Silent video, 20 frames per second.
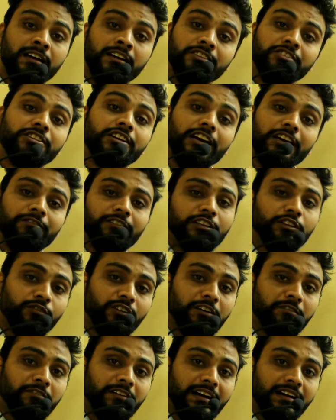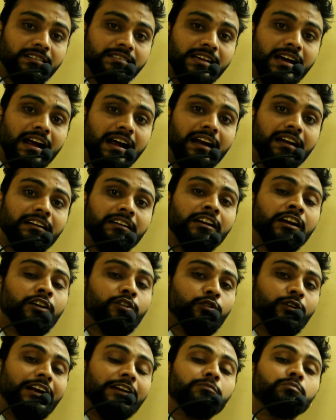share with your friends, and
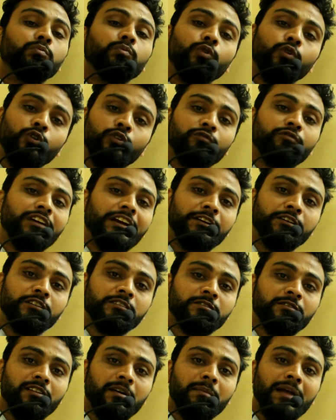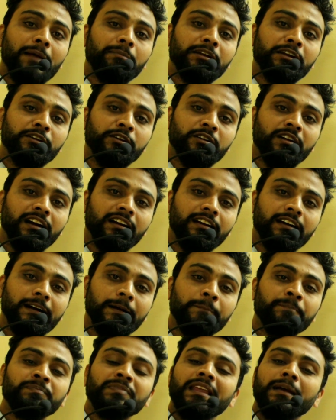to get more videos from Aptitude Adda,